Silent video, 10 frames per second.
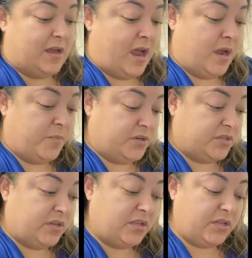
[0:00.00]
I
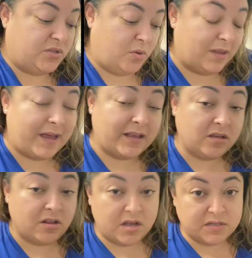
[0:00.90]
personally don't like the
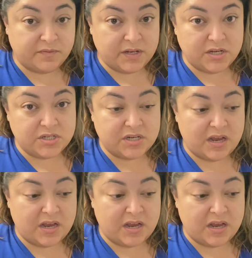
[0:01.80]
gloss finish.